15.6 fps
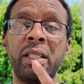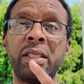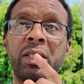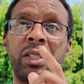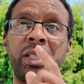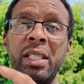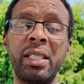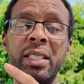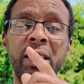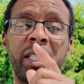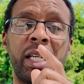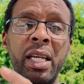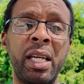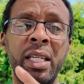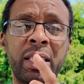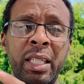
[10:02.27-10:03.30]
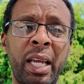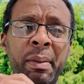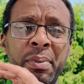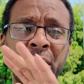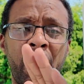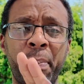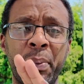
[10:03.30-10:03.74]
So this and the inks
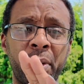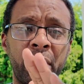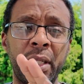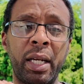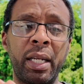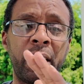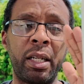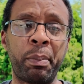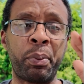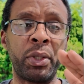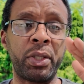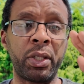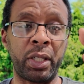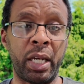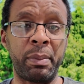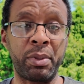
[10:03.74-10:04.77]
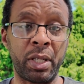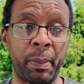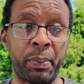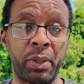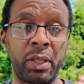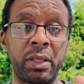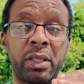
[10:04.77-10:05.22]
came separately, and then the printer came
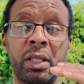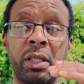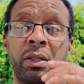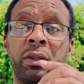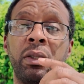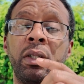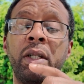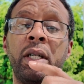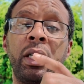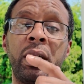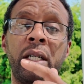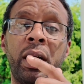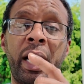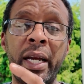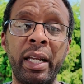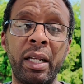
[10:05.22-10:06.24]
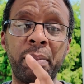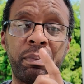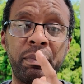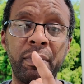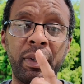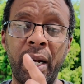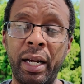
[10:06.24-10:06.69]
separately. So I
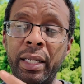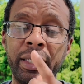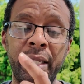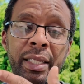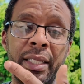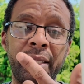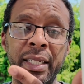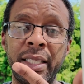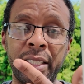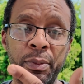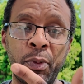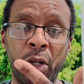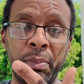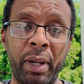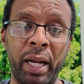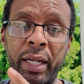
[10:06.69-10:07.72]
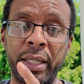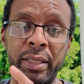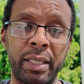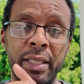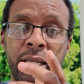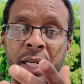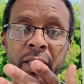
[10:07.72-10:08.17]
didn't send this one back
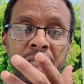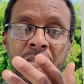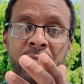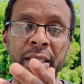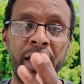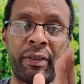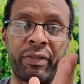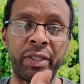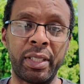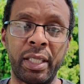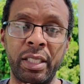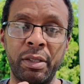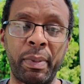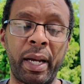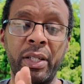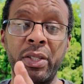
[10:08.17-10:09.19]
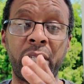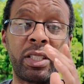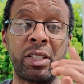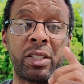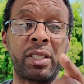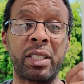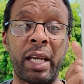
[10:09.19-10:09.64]
because I didn't have to send this back, so I
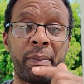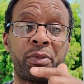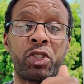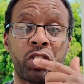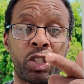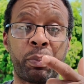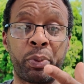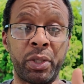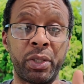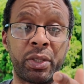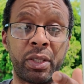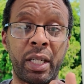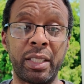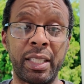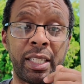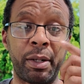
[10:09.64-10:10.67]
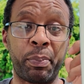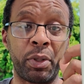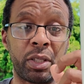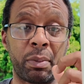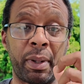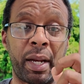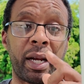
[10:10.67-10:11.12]
just kept just the print. I sent the
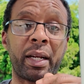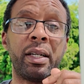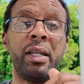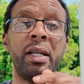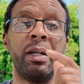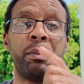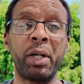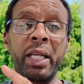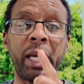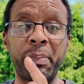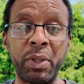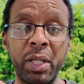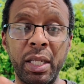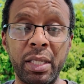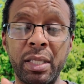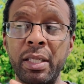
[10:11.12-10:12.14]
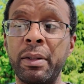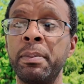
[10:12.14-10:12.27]
printer back, but kept this.